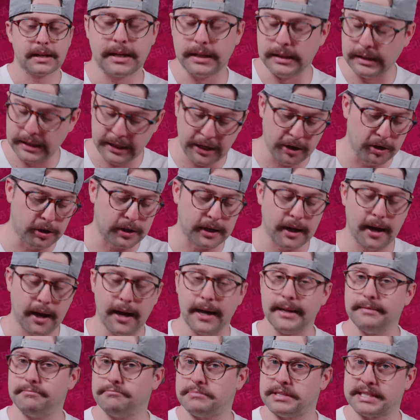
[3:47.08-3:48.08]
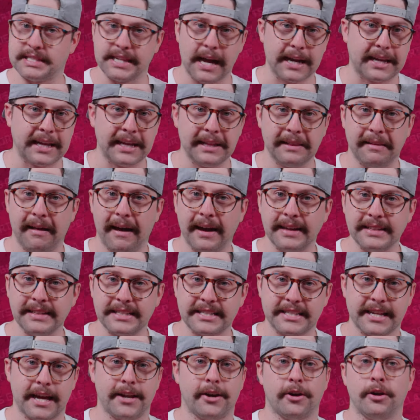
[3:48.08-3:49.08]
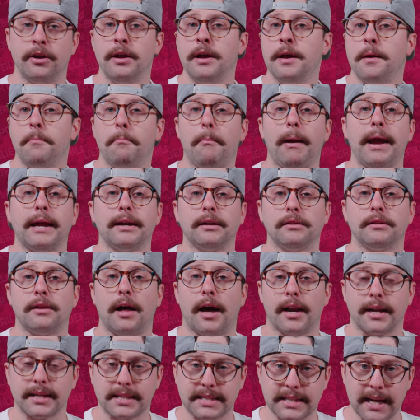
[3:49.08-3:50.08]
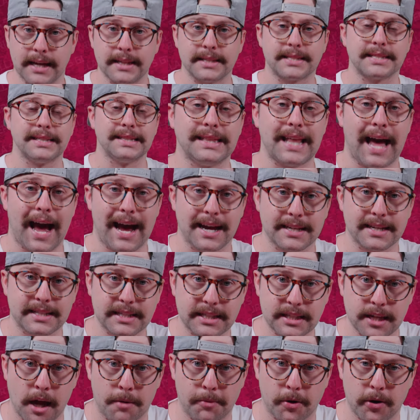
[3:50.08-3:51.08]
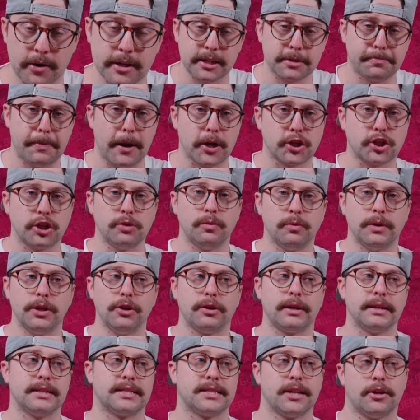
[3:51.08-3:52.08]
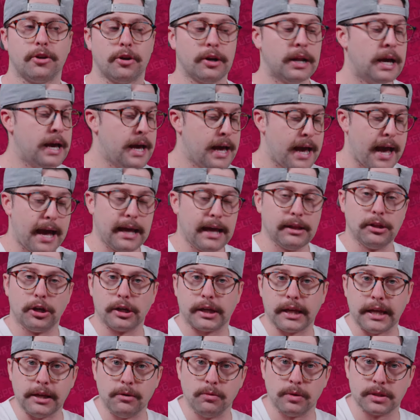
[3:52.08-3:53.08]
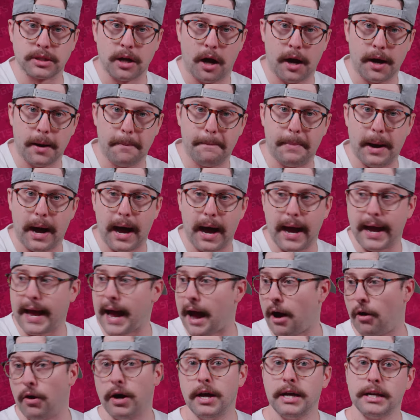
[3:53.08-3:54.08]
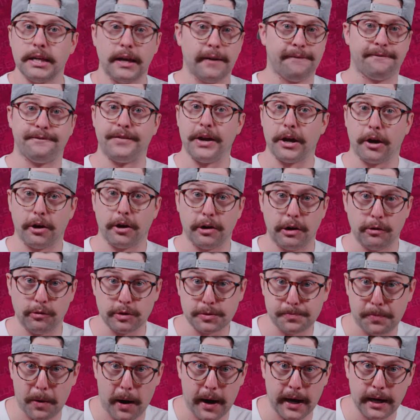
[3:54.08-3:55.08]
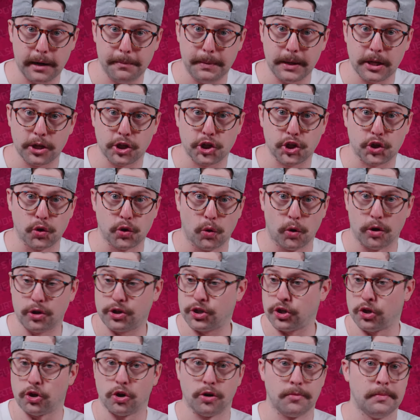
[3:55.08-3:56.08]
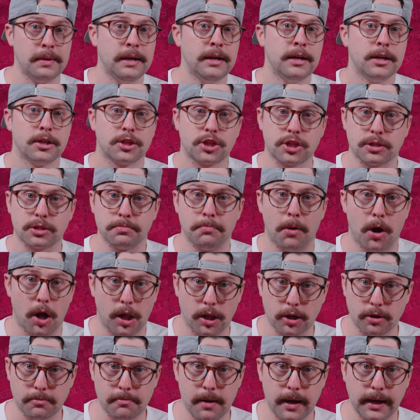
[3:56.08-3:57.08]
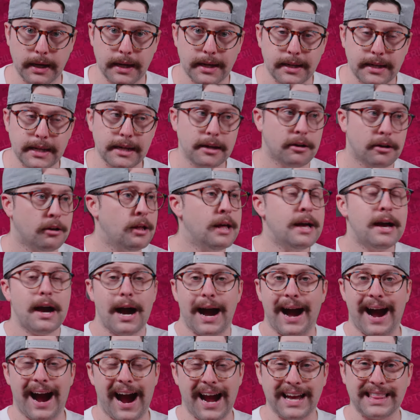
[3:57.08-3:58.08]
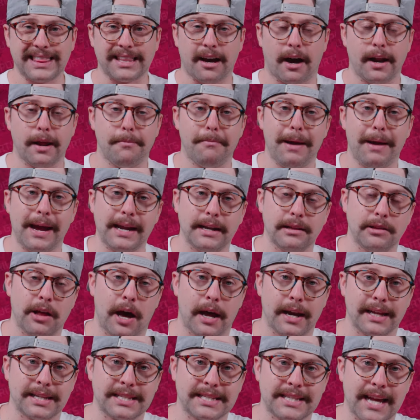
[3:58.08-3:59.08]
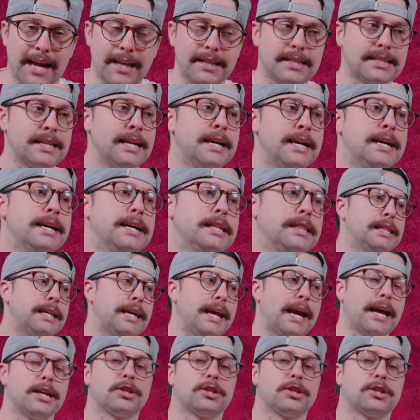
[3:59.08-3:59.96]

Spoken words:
clear-cut second-line center made a lot of sense last summer, especially when you considered, hey, look, he was on a buyout. You figured it was probably going to be a short-term, smaller money deal. I thought it made a lot of sense. The